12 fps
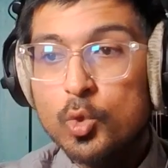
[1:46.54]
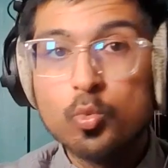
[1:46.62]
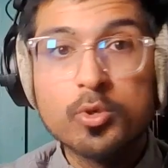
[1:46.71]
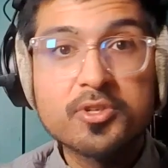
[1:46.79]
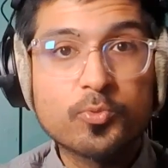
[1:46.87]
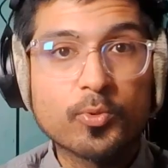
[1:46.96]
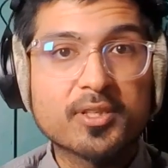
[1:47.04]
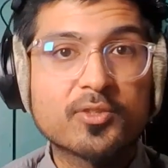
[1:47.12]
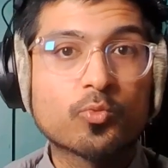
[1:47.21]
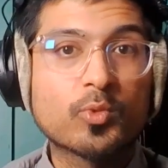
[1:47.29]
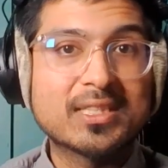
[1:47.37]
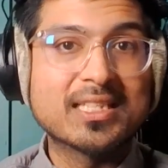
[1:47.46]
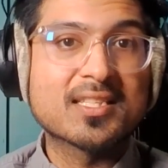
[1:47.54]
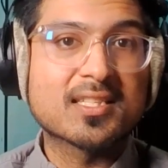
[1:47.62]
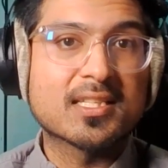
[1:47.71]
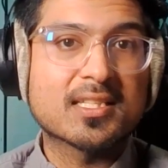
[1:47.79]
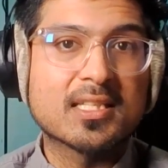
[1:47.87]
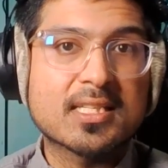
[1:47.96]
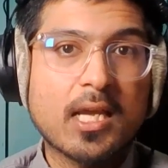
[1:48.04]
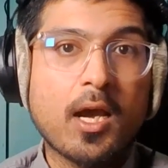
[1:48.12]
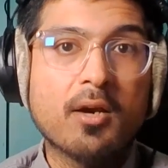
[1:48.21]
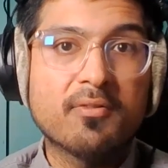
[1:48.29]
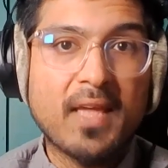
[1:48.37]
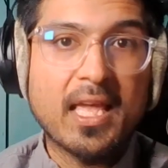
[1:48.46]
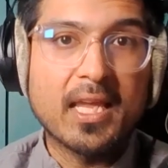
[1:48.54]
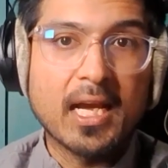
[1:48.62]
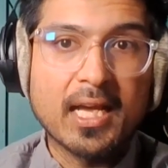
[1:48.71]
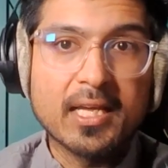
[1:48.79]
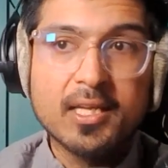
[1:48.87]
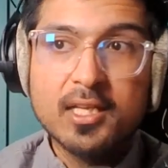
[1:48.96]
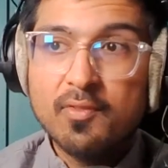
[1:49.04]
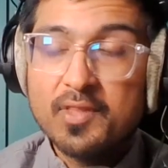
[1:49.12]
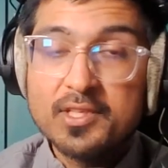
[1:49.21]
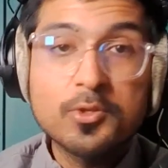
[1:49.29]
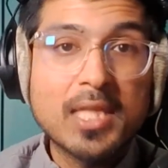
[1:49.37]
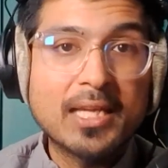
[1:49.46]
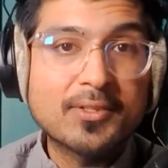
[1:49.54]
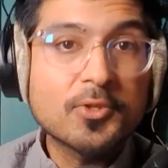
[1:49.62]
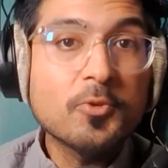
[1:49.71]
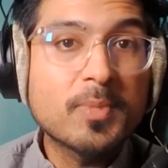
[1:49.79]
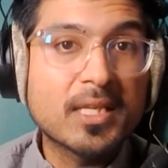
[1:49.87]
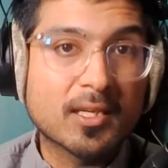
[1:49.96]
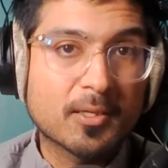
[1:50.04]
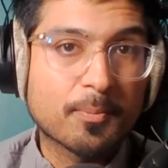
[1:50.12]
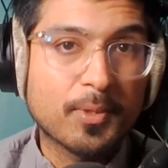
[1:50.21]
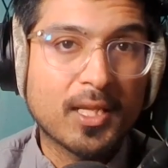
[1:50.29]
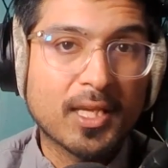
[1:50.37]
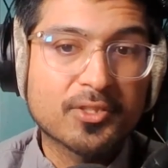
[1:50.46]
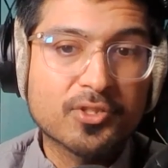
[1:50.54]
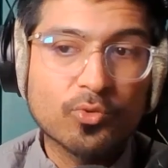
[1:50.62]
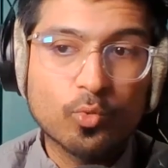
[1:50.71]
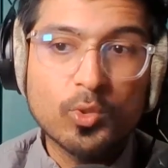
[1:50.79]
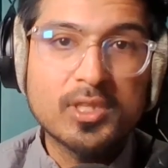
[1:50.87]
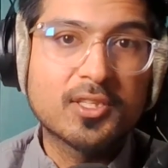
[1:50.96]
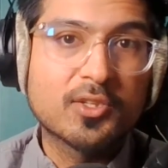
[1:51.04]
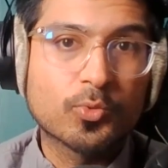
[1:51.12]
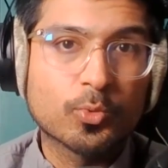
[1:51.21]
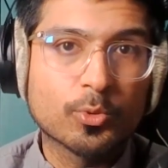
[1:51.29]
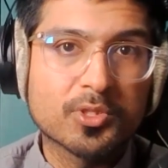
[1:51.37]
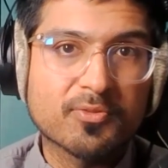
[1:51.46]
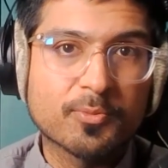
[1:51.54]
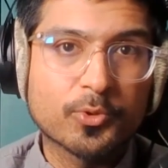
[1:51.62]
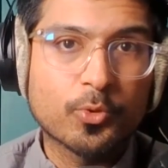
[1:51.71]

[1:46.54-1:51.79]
was written with the assistance of AI. They do that to be in compliance with these rules from